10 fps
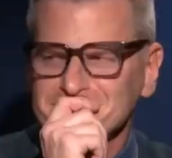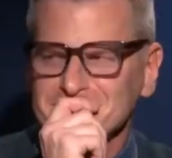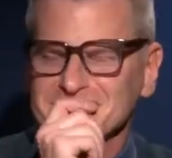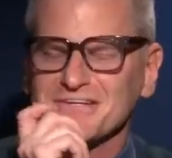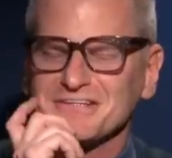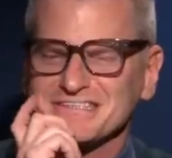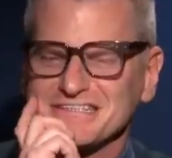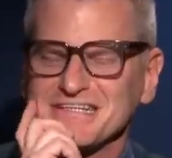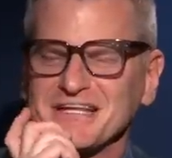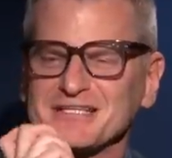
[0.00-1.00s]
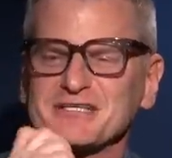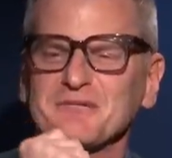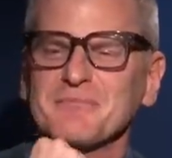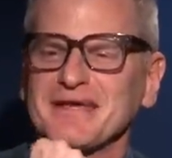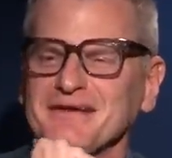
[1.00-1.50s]
Was there a scene that
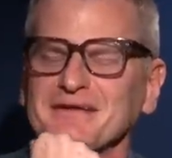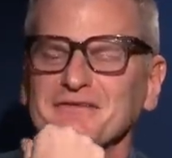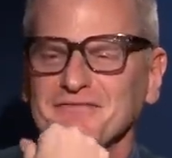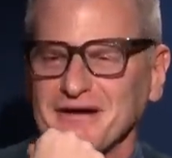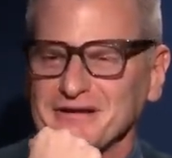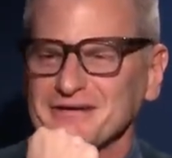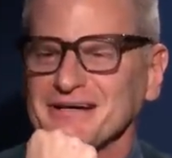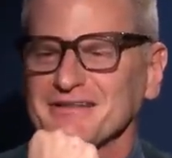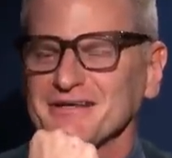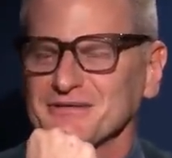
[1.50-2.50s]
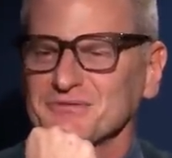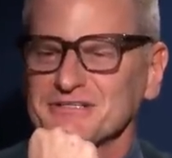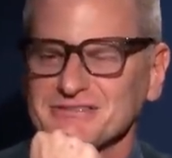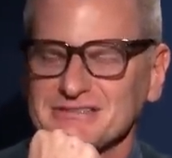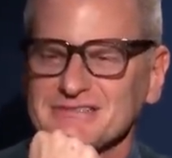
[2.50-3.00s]
didn't make it in the final cut that you
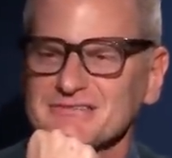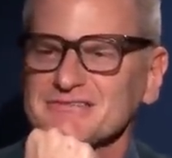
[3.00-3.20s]
wished did?